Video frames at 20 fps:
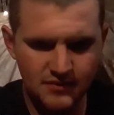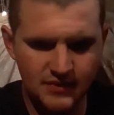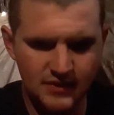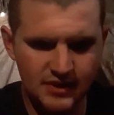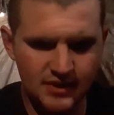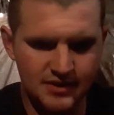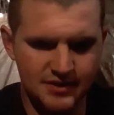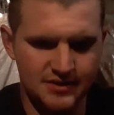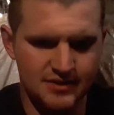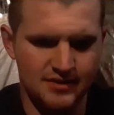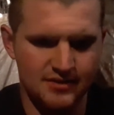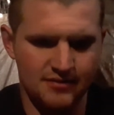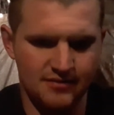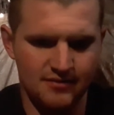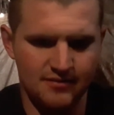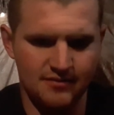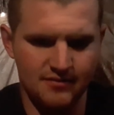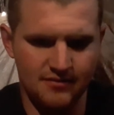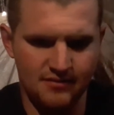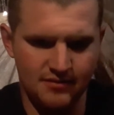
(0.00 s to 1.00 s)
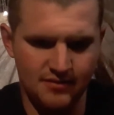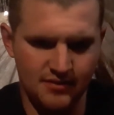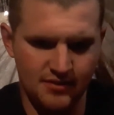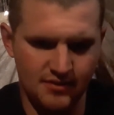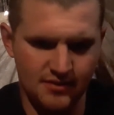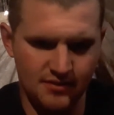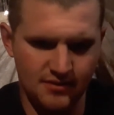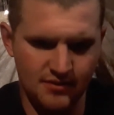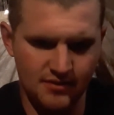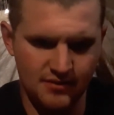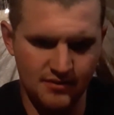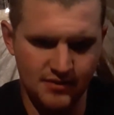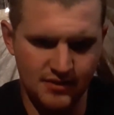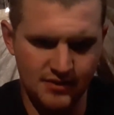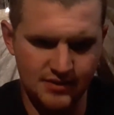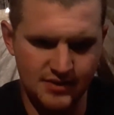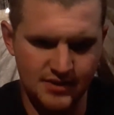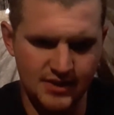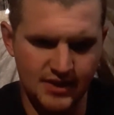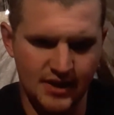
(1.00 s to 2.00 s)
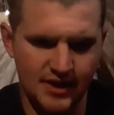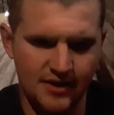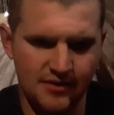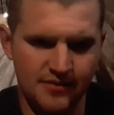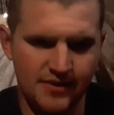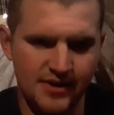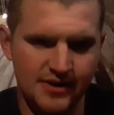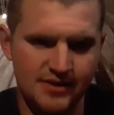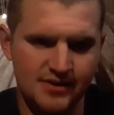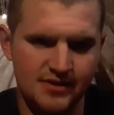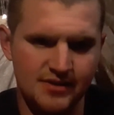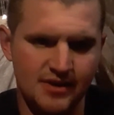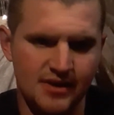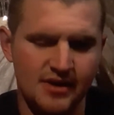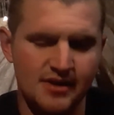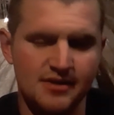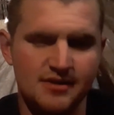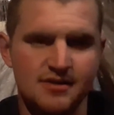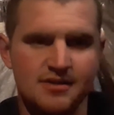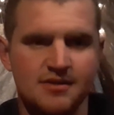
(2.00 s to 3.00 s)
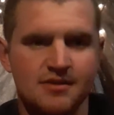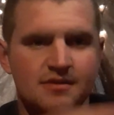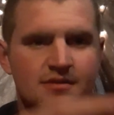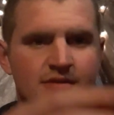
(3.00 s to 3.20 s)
because you can see kind of where it starts.